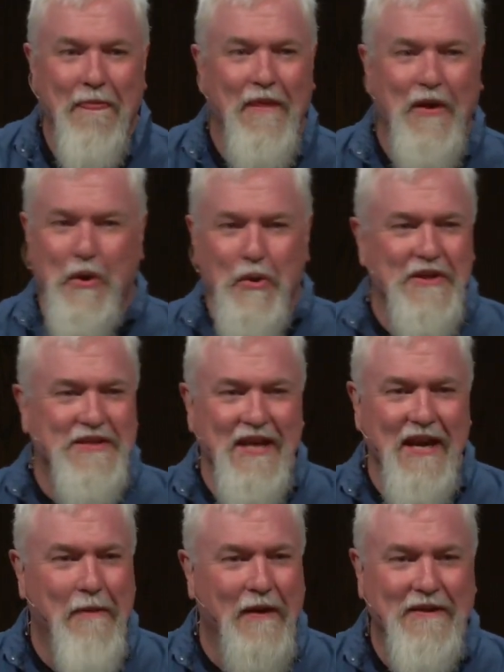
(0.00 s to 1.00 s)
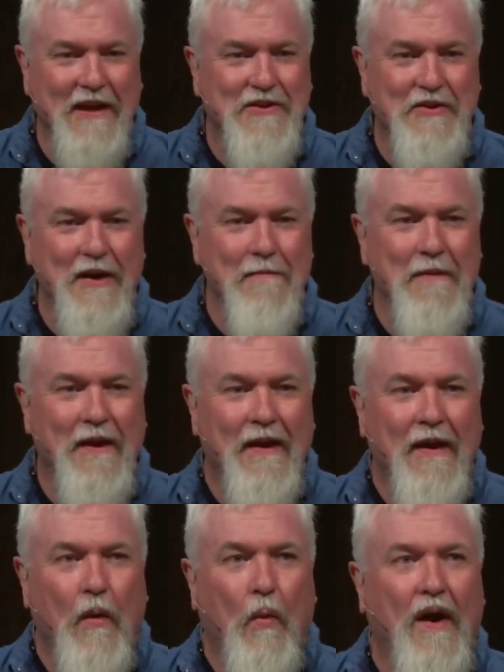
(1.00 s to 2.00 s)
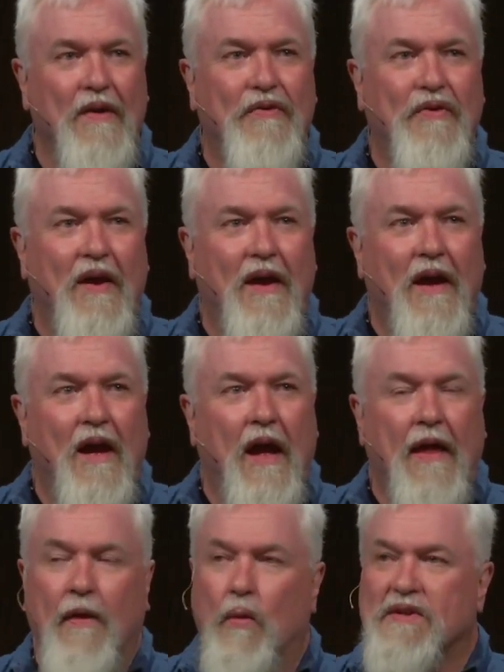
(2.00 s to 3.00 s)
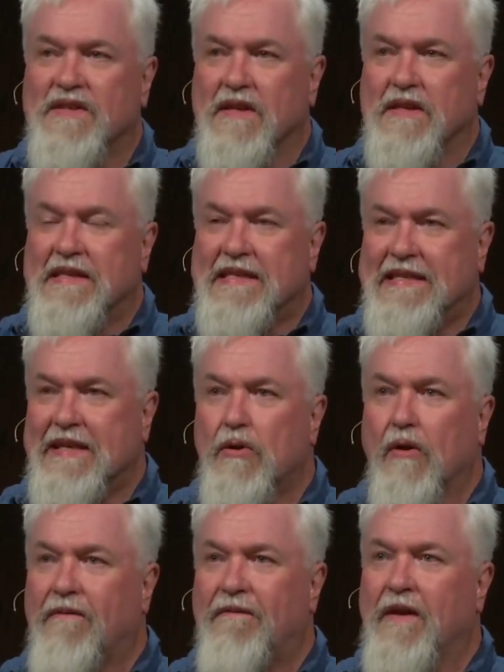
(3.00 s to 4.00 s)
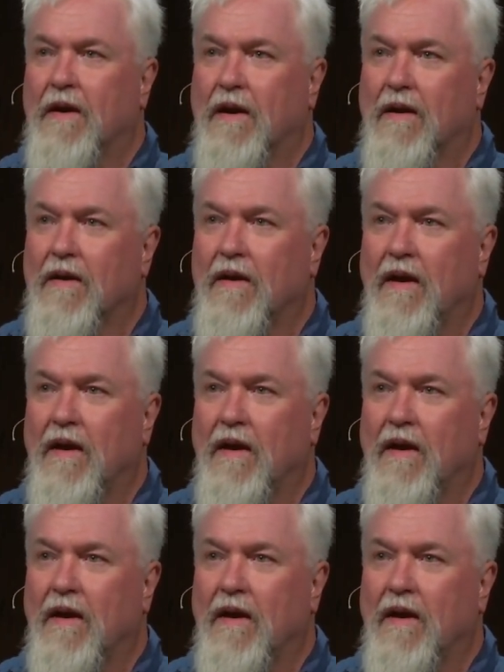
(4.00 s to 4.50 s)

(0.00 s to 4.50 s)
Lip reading: the coolest thing about that dream was there was zero fear.